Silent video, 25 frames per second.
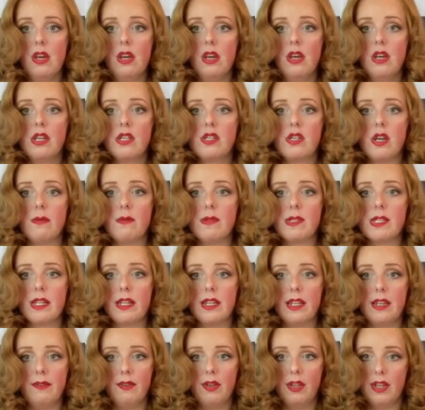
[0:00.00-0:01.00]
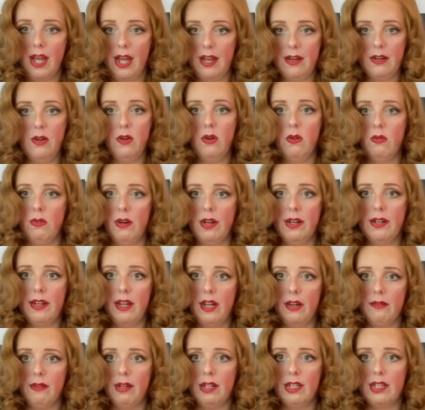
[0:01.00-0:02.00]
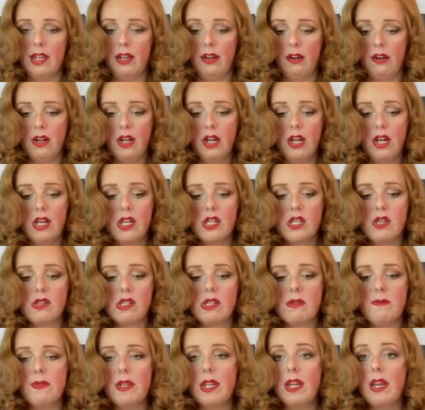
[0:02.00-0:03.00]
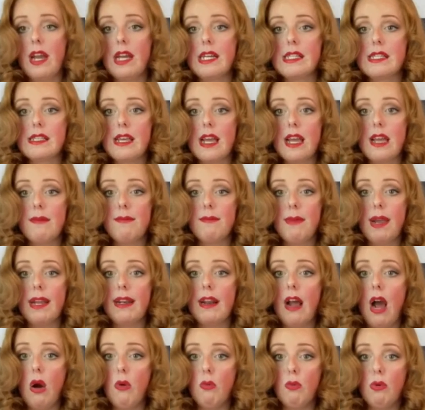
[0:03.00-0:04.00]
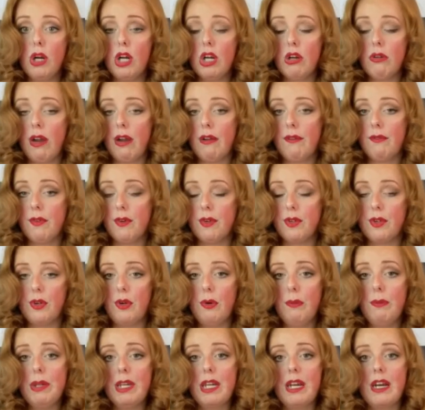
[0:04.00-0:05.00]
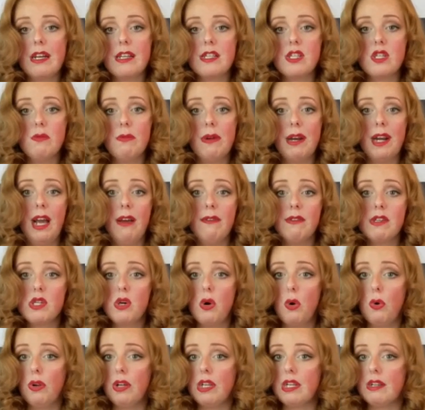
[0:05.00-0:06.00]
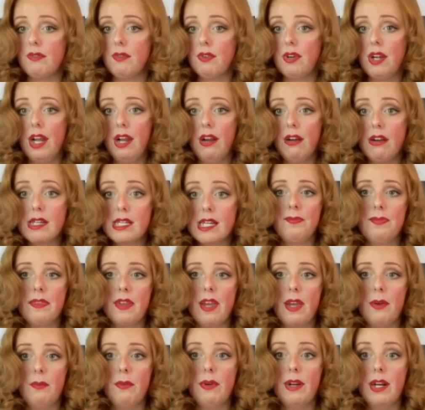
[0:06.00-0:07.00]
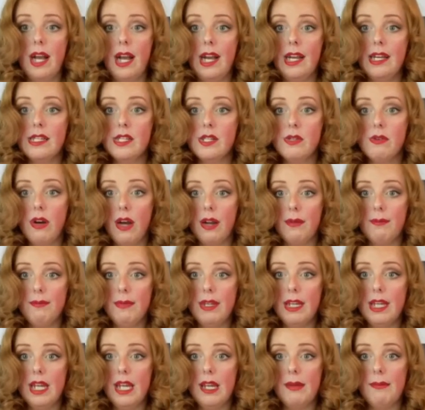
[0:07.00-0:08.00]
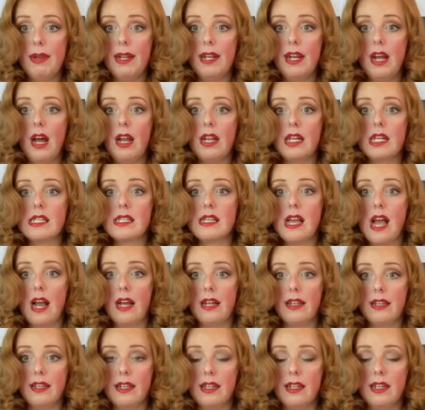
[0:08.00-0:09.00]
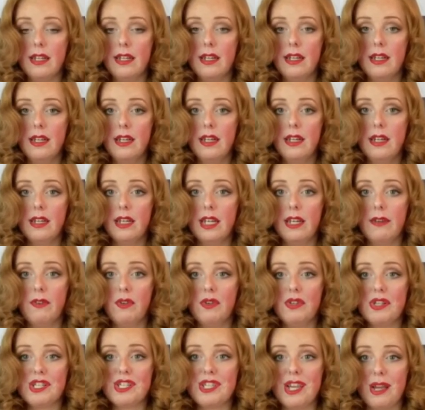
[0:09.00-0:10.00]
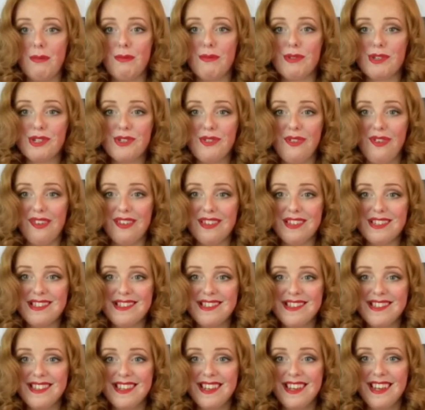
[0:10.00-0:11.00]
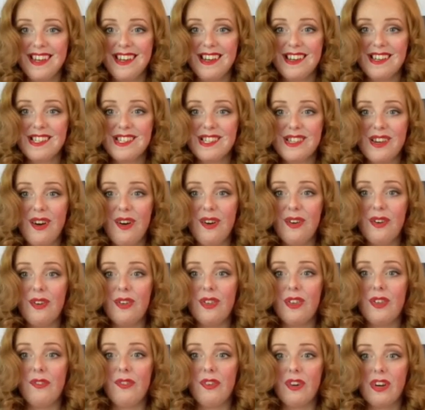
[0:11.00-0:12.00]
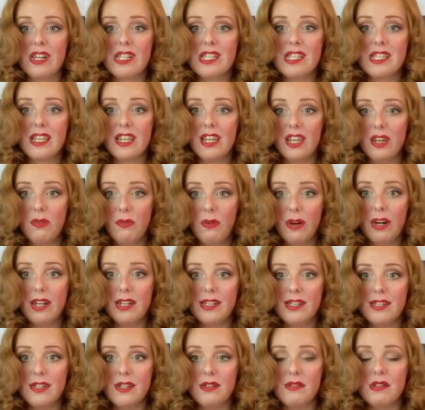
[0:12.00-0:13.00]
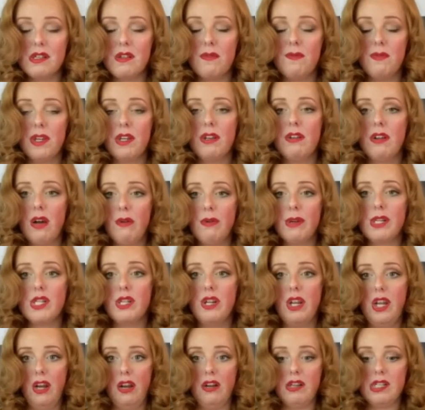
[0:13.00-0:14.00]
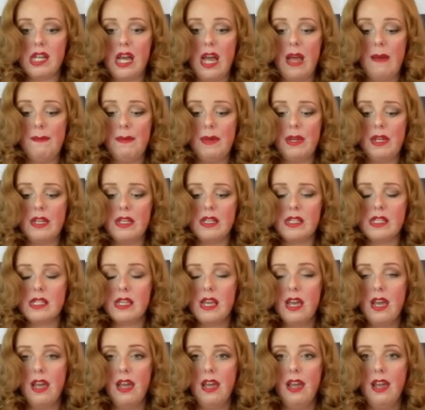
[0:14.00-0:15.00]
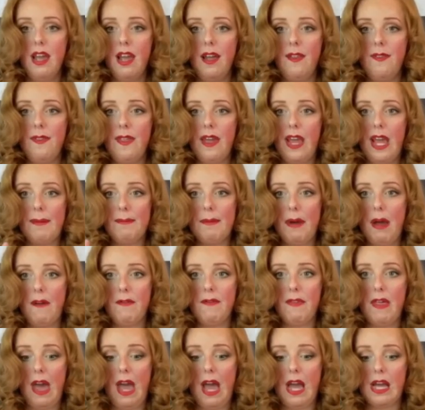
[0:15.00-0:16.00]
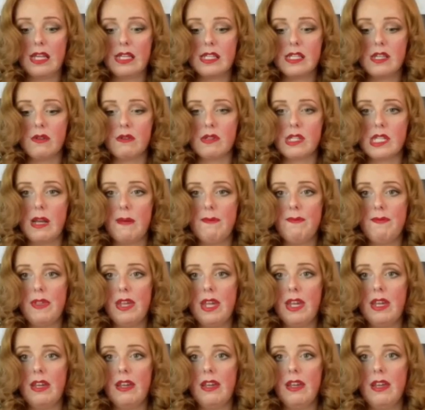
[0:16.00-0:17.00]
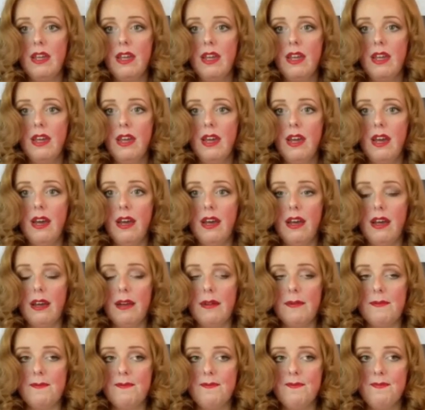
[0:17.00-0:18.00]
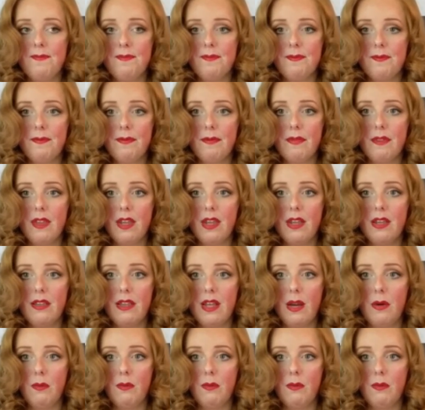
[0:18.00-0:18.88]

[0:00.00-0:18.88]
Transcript: So I'm just gonna give you that whole rundown right there. So something I say may not work great for you because you might have a totally different hair type. And what I do on me may not exactly give you the same results. So the first thing you wanna do is figure out what your hair type is and think about that. So something um, that